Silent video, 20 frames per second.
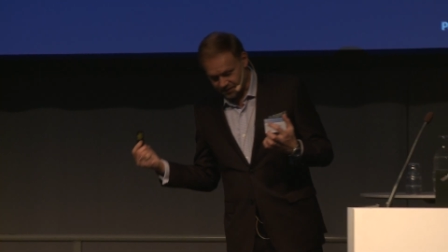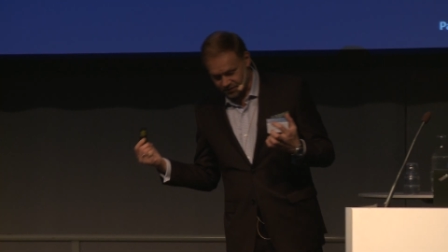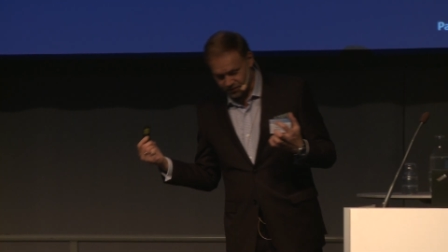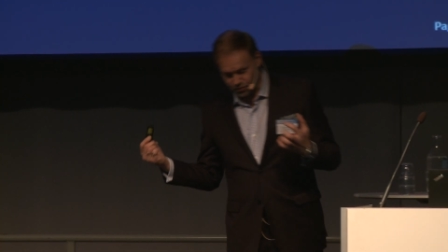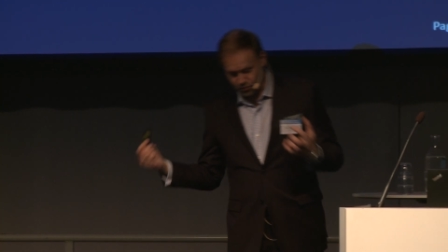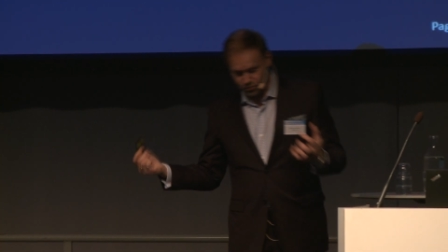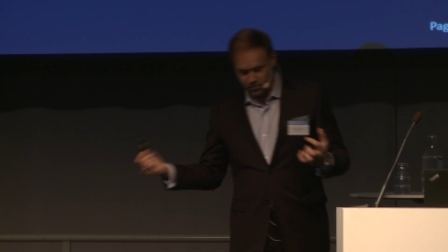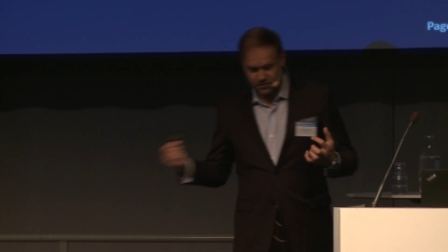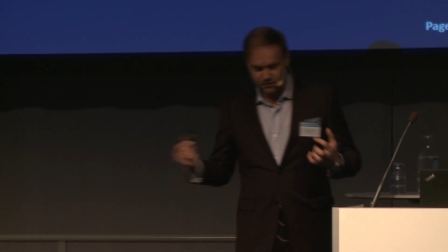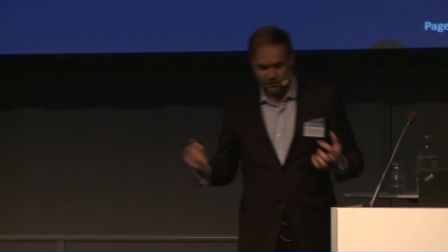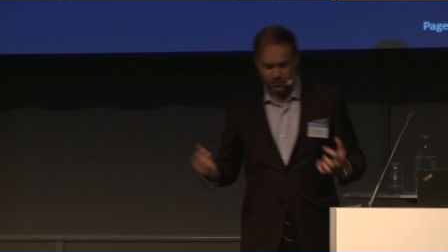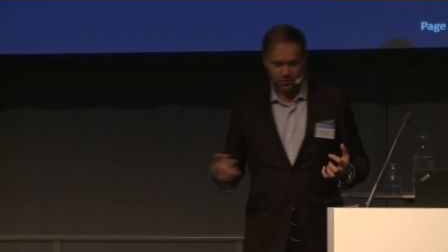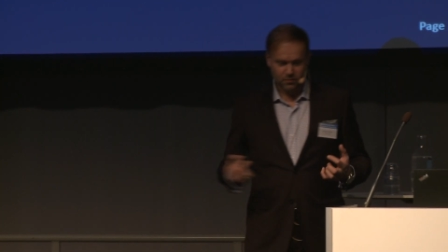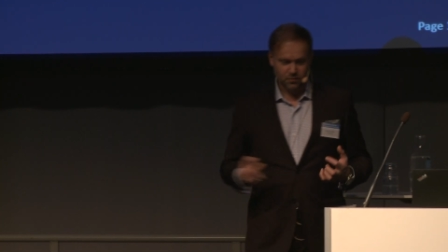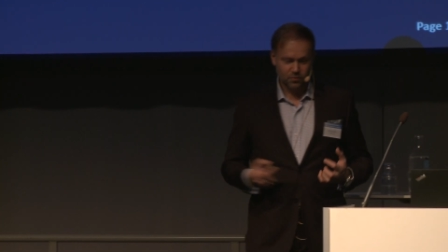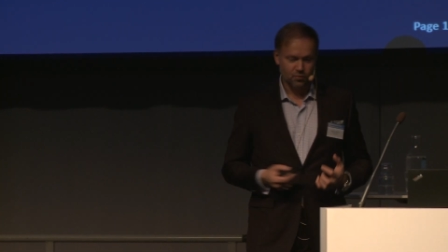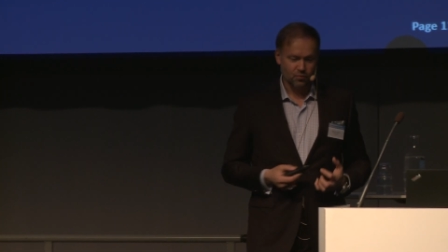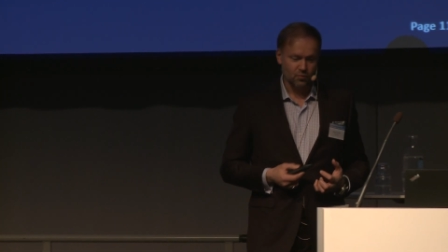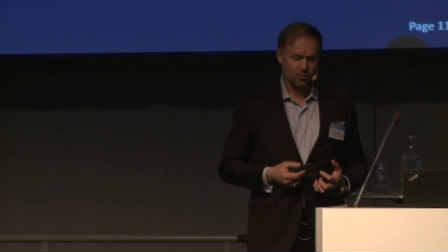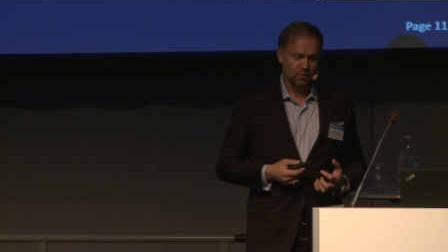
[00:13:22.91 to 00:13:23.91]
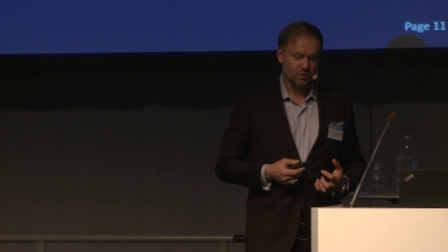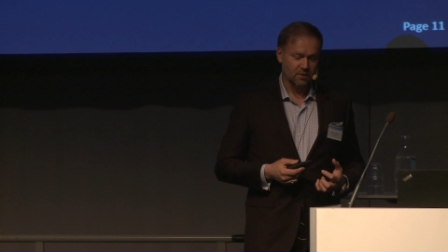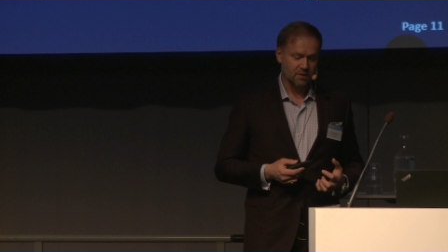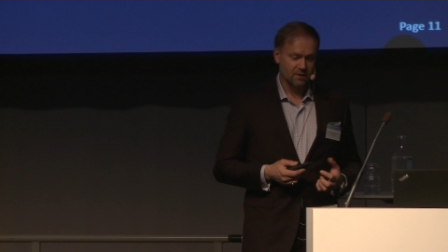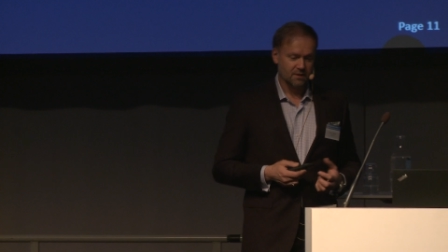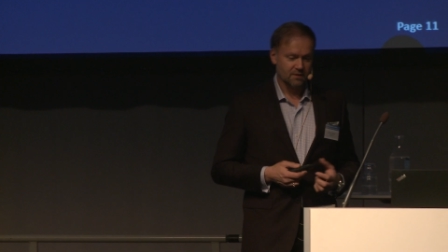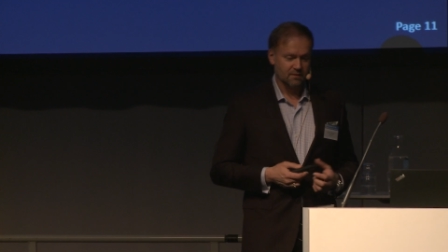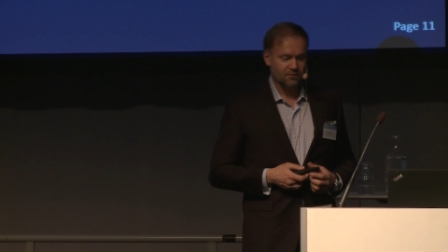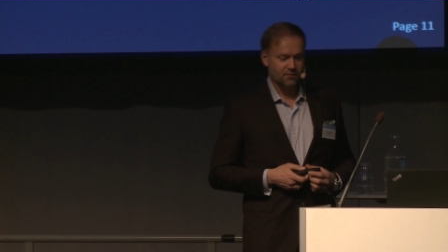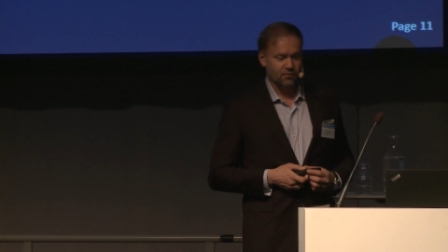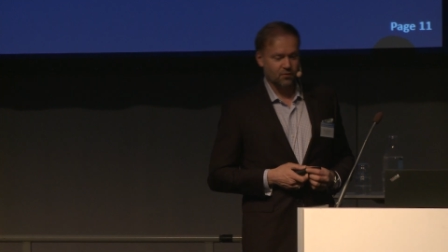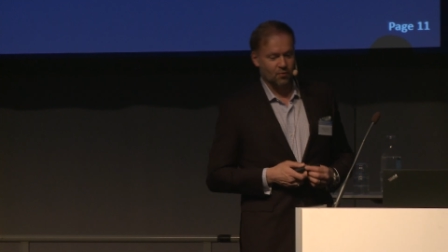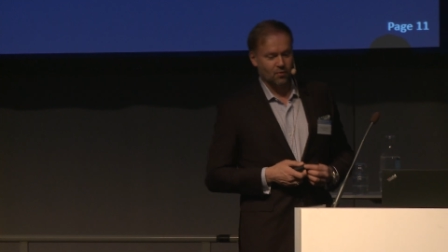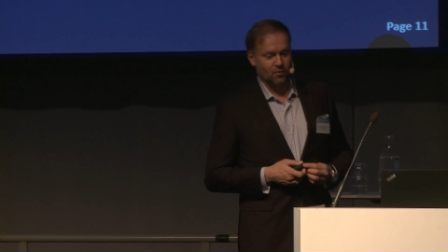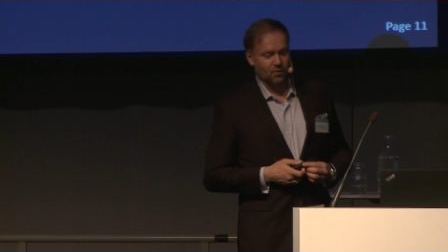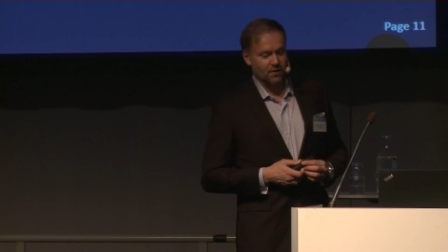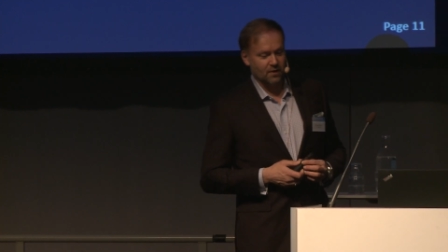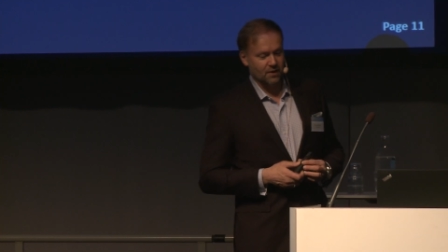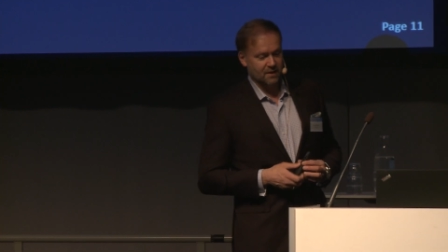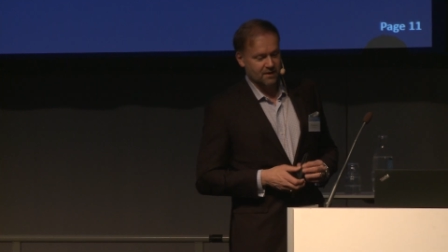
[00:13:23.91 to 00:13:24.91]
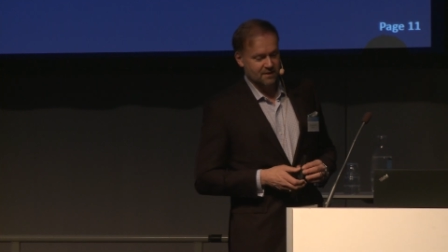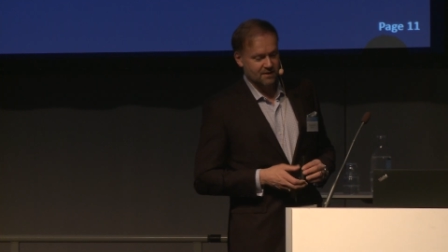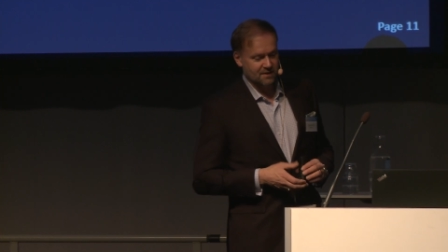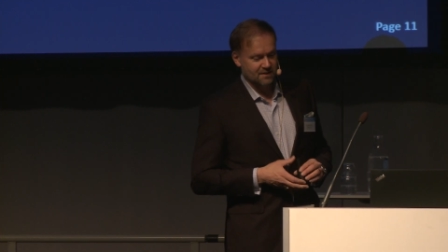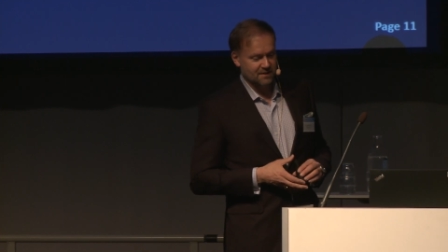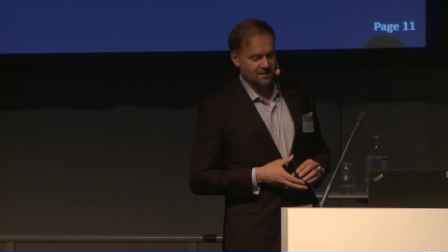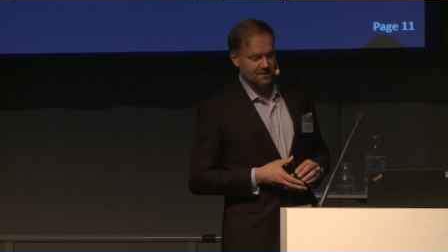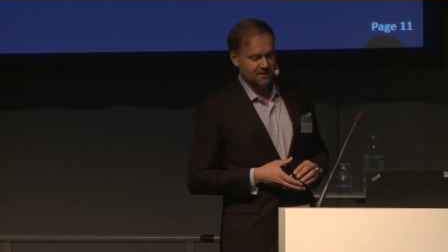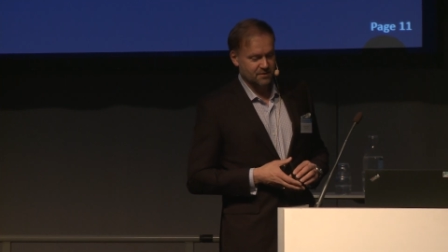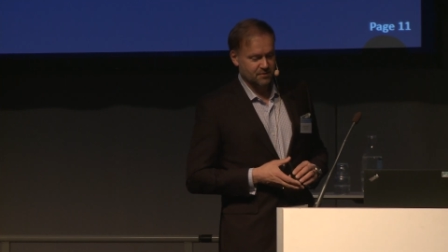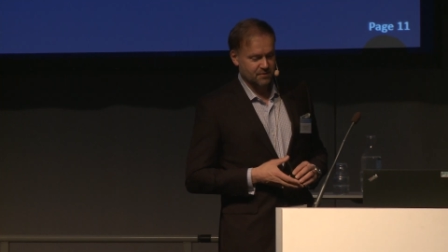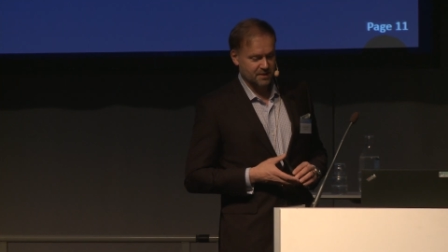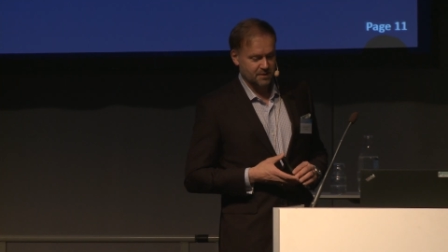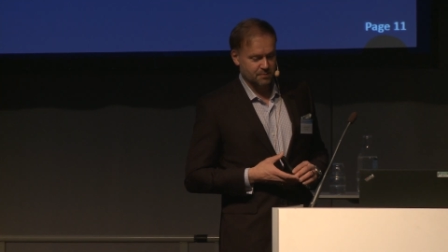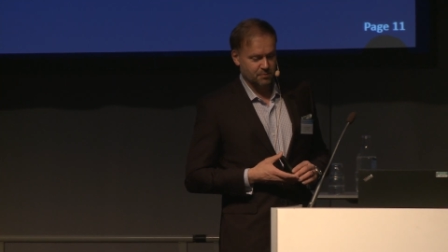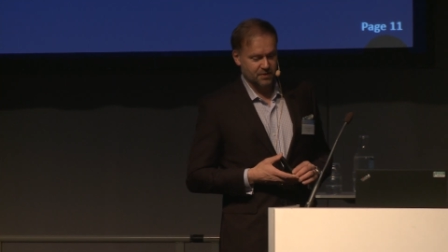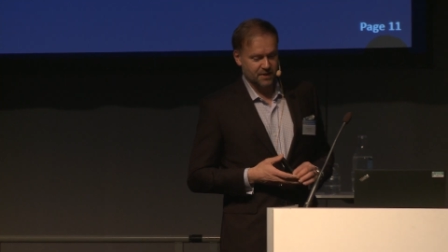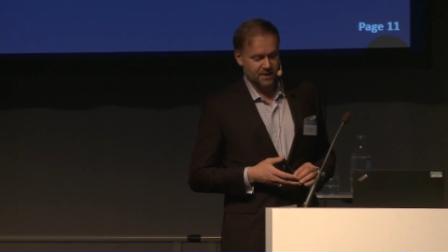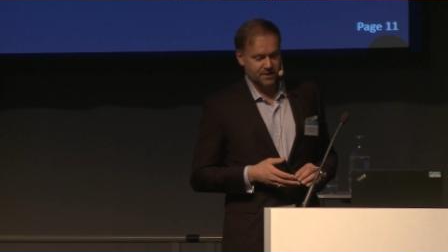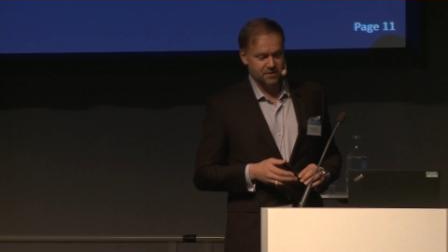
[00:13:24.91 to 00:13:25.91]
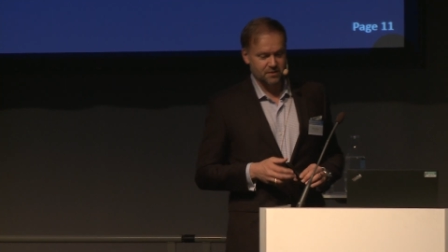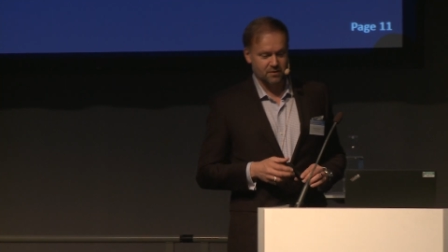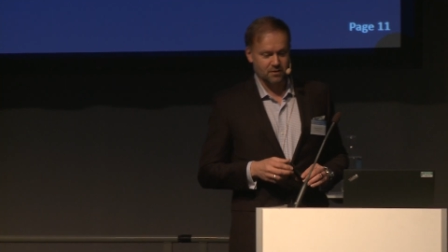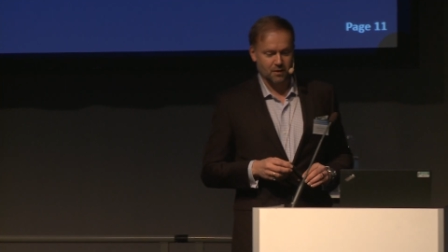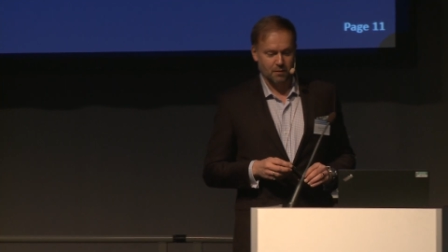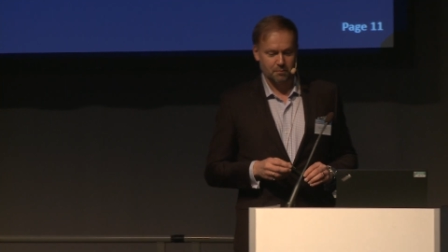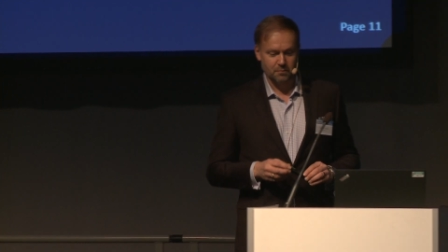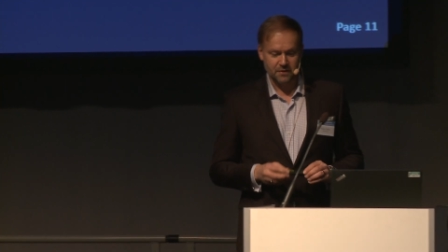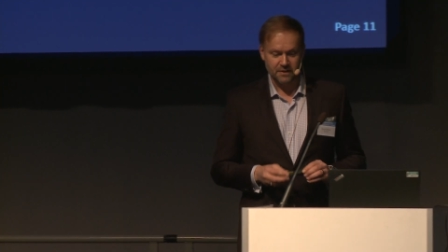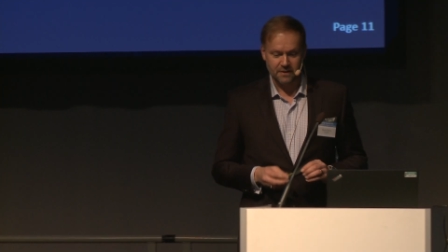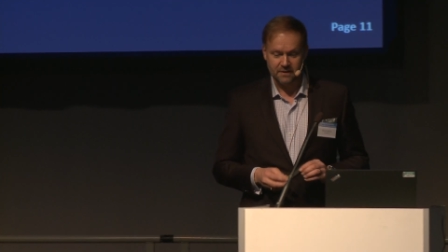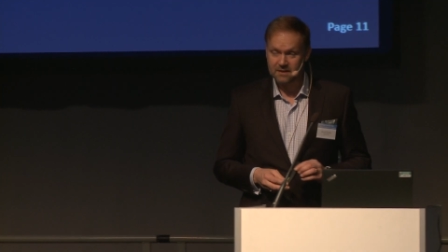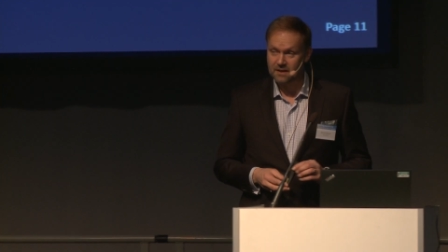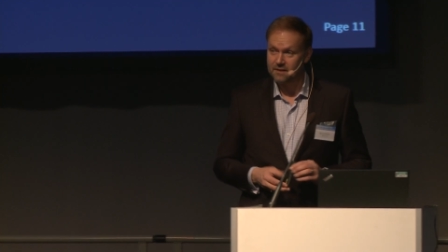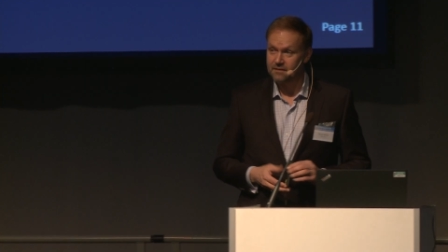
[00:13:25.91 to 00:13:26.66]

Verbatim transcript: useful tool for uh, transportation companies.